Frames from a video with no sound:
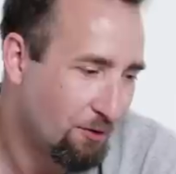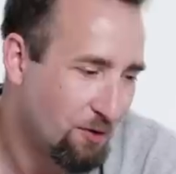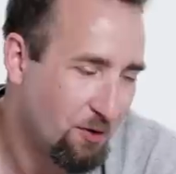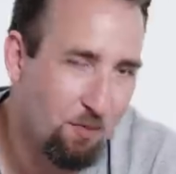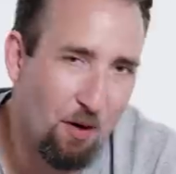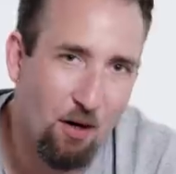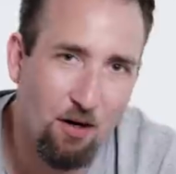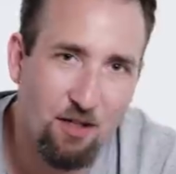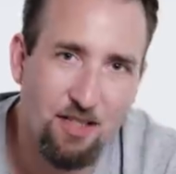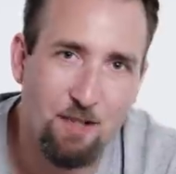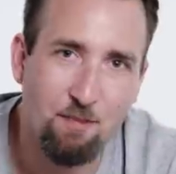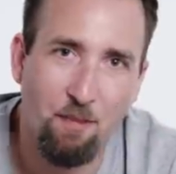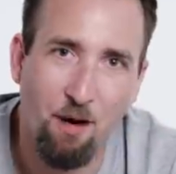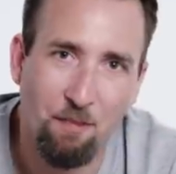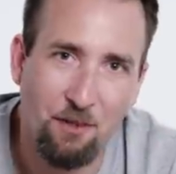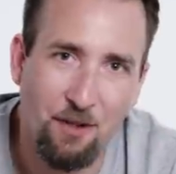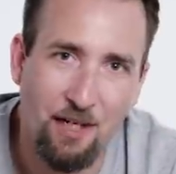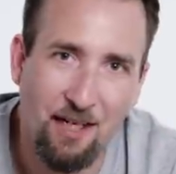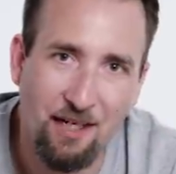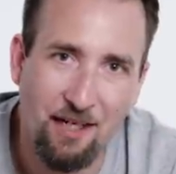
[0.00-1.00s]
know, sparsely
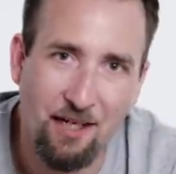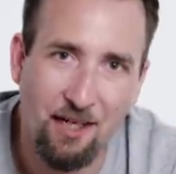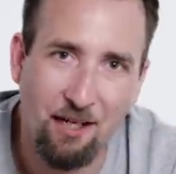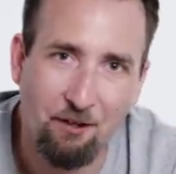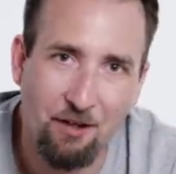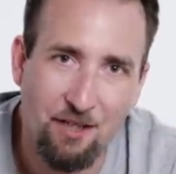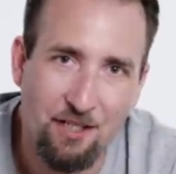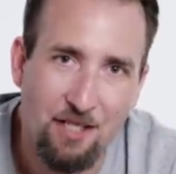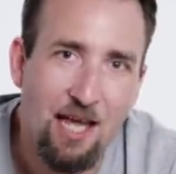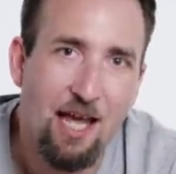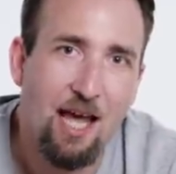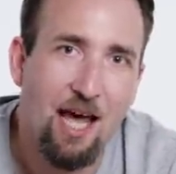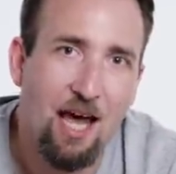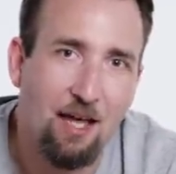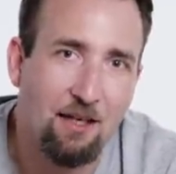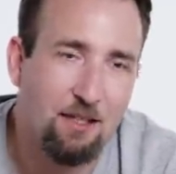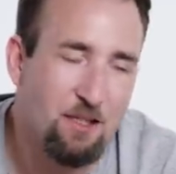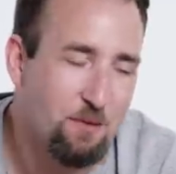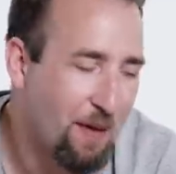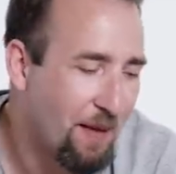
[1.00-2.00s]
populated areas
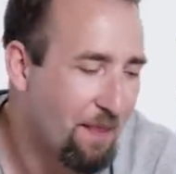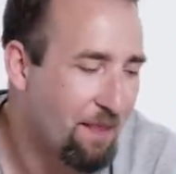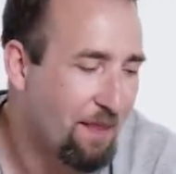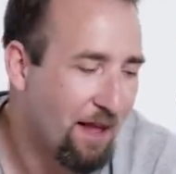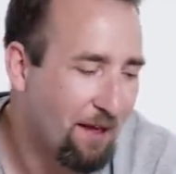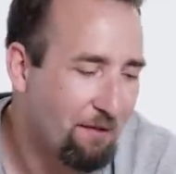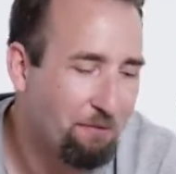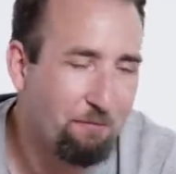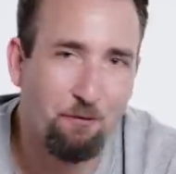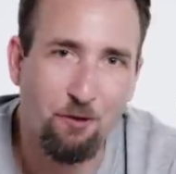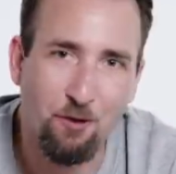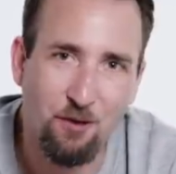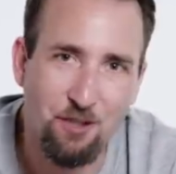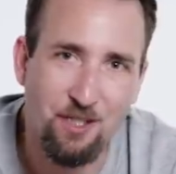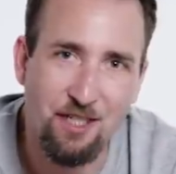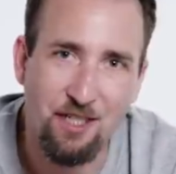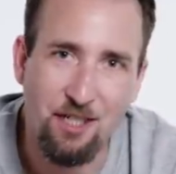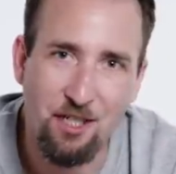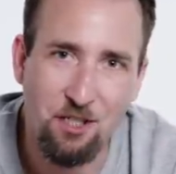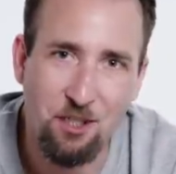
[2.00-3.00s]
and spend that
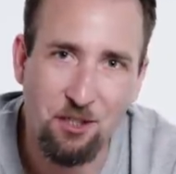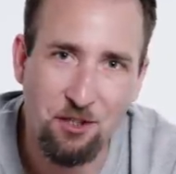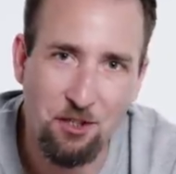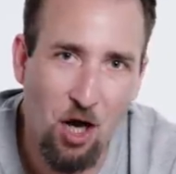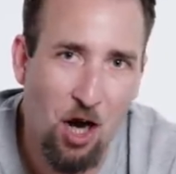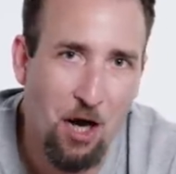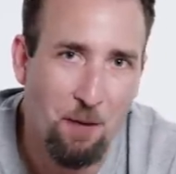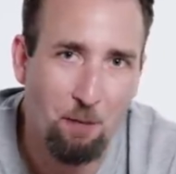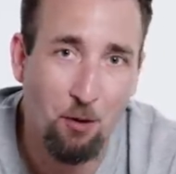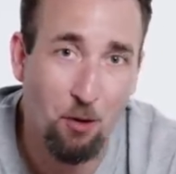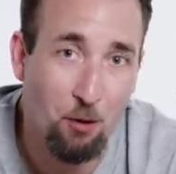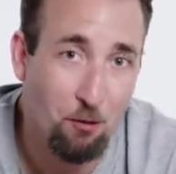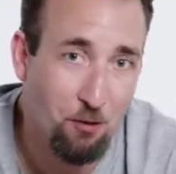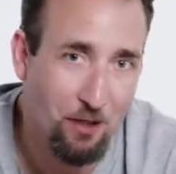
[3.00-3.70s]
first initial time